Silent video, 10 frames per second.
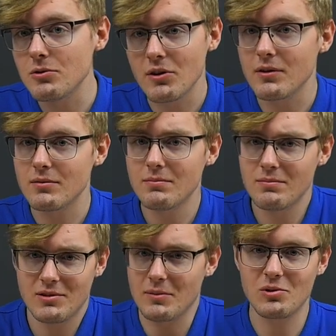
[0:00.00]
your
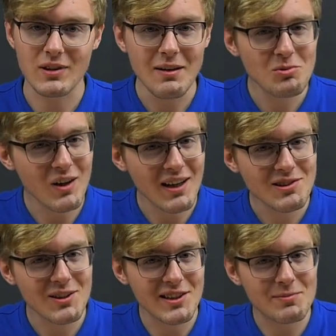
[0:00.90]
subscribe to
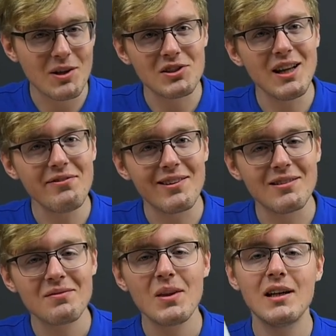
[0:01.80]
us to get a special offer.
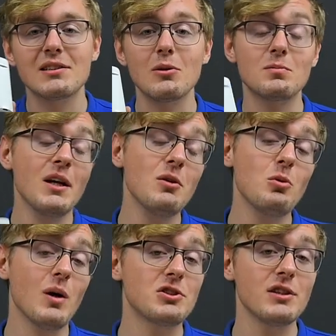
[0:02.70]
So thank you
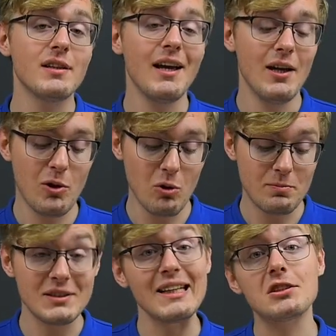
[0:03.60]
for watching. Your
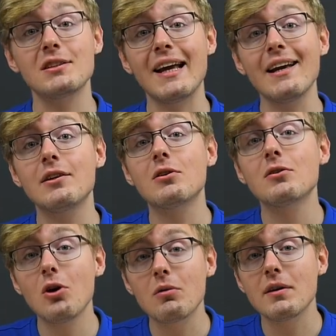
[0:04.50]
protection and your
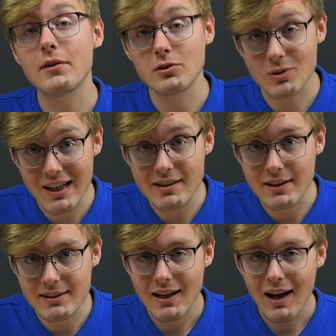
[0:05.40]
knowing of your
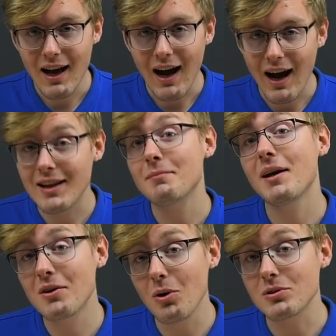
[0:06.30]
surroundings are the
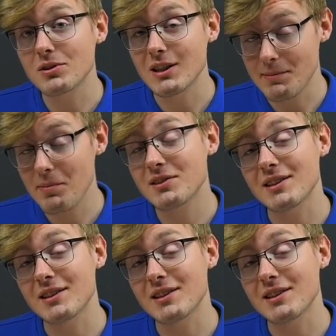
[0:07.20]
main goals in People